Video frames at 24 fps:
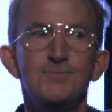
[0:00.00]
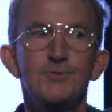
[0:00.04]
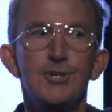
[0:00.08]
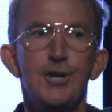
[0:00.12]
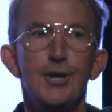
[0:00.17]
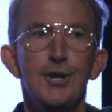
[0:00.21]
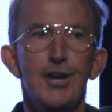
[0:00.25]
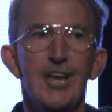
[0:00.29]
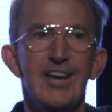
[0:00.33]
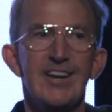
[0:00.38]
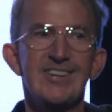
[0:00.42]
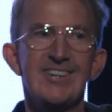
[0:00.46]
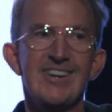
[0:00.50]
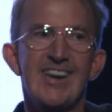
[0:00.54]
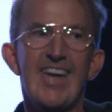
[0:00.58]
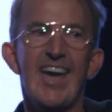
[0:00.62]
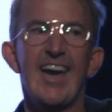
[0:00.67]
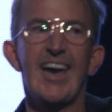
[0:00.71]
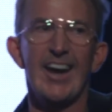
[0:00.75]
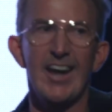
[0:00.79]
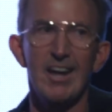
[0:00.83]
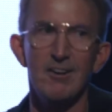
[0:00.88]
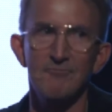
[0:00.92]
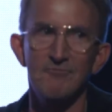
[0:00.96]
You didn't
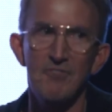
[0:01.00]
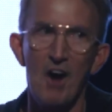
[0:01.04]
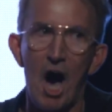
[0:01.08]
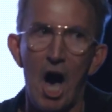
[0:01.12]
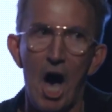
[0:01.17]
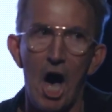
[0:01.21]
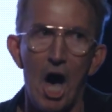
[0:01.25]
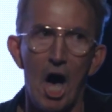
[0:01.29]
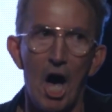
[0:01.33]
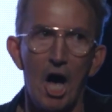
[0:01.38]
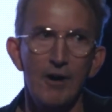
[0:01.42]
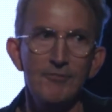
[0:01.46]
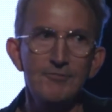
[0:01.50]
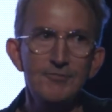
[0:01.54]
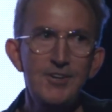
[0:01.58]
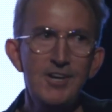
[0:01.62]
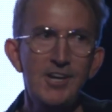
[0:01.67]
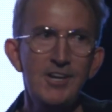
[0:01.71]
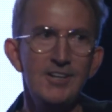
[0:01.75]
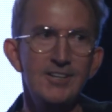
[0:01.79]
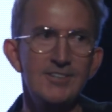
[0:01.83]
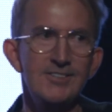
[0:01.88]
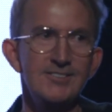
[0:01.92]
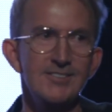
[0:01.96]
get involved.
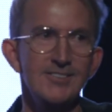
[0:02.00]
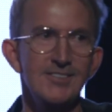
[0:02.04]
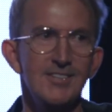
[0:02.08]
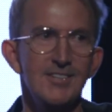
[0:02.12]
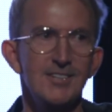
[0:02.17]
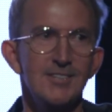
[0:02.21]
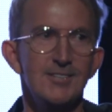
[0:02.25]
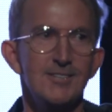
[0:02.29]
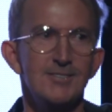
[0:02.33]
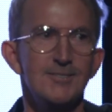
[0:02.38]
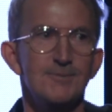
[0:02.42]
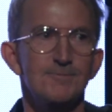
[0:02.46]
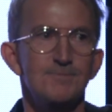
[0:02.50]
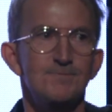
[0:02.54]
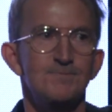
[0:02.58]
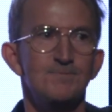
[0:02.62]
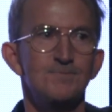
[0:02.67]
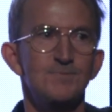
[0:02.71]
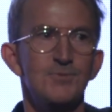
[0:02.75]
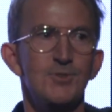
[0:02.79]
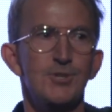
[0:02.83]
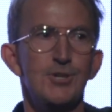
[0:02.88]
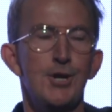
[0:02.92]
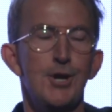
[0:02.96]

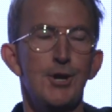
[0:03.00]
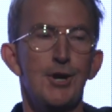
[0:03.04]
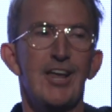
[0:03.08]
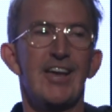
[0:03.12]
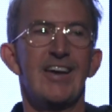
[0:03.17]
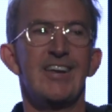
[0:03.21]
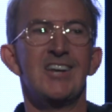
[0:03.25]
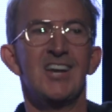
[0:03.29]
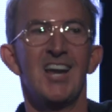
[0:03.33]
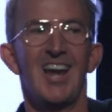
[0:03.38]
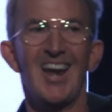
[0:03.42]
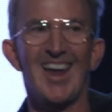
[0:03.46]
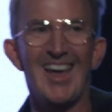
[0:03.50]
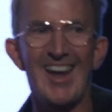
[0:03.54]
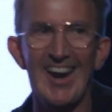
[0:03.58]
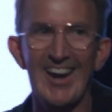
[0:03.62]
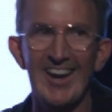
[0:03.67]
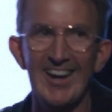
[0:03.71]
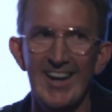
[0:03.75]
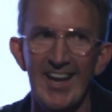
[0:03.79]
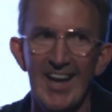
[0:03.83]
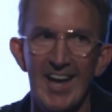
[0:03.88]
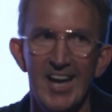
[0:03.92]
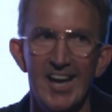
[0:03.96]
You didn't
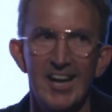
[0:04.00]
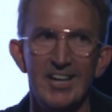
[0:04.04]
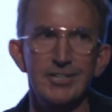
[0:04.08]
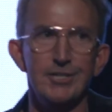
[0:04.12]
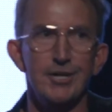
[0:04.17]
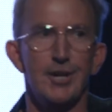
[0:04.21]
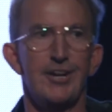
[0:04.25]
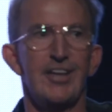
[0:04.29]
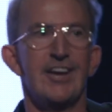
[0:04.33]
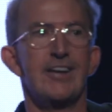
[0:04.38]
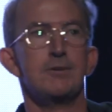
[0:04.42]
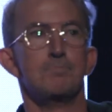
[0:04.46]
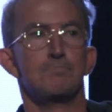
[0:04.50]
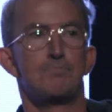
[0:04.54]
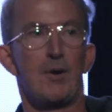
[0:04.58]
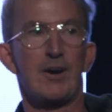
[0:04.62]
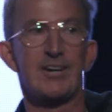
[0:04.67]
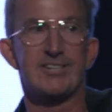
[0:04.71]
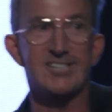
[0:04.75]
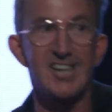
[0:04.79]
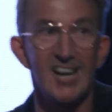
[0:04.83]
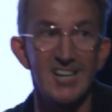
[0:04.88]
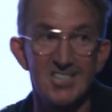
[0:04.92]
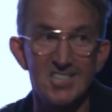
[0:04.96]
lean in. You didn't
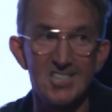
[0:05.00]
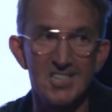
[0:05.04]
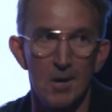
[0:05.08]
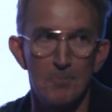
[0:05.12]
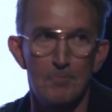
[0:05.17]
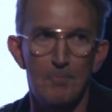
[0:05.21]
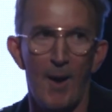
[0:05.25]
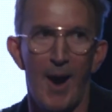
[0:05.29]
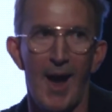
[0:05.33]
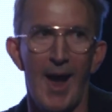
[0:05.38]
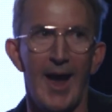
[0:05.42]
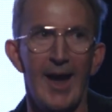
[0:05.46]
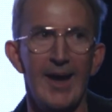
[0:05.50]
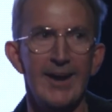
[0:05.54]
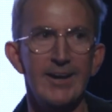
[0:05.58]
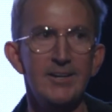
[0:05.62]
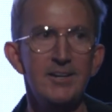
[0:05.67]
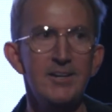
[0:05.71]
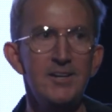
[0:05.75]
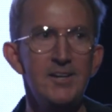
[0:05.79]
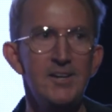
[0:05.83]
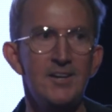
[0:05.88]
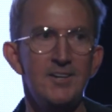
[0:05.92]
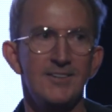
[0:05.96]
participate.
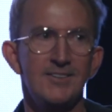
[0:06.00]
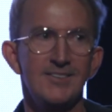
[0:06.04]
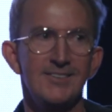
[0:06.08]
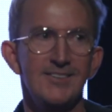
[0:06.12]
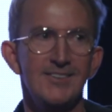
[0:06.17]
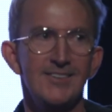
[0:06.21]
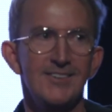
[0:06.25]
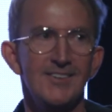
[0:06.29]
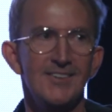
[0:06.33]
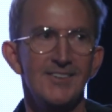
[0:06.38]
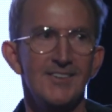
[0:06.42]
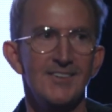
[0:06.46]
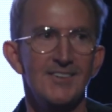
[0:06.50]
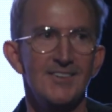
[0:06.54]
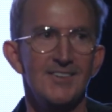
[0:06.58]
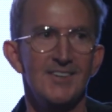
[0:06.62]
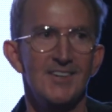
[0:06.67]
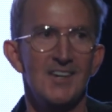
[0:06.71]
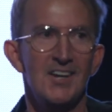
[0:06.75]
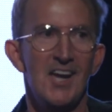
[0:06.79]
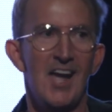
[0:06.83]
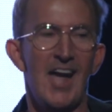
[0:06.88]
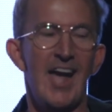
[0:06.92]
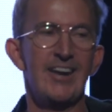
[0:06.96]

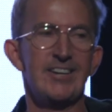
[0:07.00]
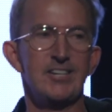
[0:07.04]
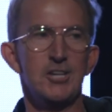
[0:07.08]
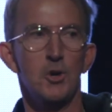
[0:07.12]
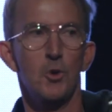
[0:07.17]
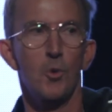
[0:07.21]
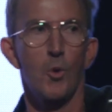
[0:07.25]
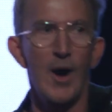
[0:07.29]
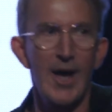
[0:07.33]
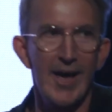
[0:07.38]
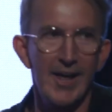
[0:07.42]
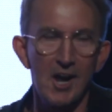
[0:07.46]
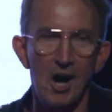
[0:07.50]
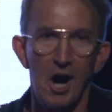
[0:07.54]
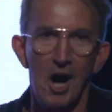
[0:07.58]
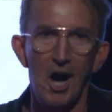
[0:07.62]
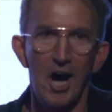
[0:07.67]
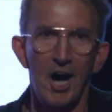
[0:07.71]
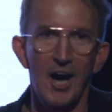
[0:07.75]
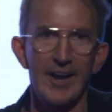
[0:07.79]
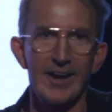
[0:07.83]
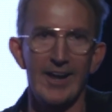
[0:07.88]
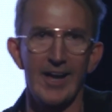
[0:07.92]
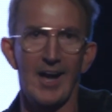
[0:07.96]
And you went
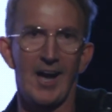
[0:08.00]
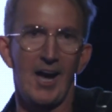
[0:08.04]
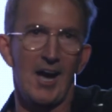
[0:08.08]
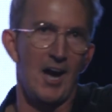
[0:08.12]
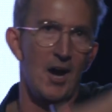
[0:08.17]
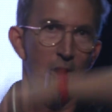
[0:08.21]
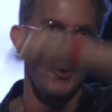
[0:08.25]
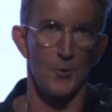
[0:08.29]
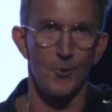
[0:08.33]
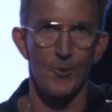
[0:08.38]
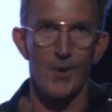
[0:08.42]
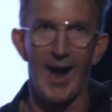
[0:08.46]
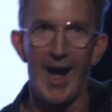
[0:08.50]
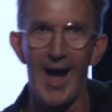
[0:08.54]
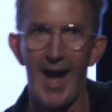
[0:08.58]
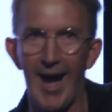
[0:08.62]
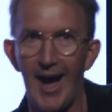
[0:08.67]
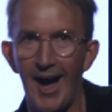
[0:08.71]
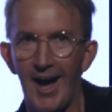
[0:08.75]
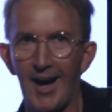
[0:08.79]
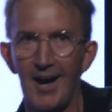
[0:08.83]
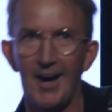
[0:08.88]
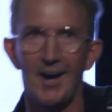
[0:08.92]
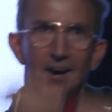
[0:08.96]
on
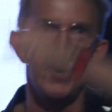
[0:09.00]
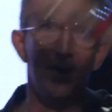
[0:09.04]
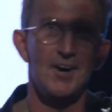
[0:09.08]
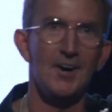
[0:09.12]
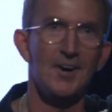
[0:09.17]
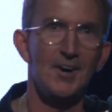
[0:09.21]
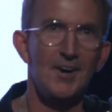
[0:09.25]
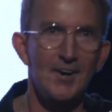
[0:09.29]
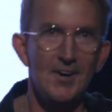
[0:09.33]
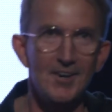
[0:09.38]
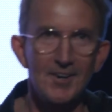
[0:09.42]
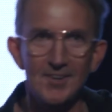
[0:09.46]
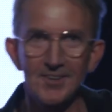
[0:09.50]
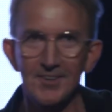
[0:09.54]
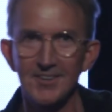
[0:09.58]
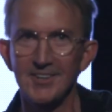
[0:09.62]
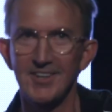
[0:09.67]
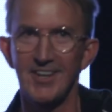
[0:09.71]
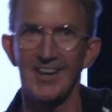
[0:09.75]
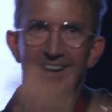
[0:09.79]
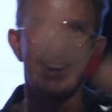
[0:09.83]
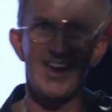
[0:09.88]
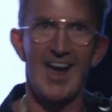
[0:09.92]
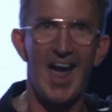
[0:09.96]

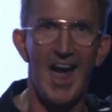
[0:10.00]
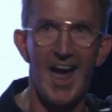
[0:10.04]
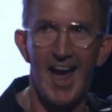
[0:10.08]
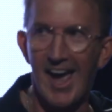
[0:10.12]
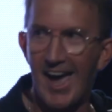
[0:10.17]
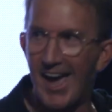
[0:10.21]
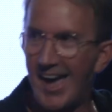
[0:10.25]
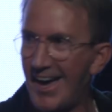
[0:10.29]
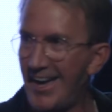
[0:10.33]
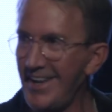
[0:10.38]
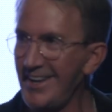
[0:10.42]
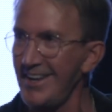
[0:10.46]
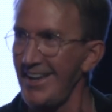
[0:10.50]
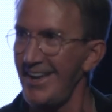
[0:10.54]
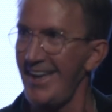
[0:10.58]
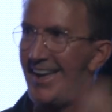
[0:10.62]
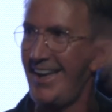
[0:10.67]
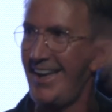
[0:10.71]
around again.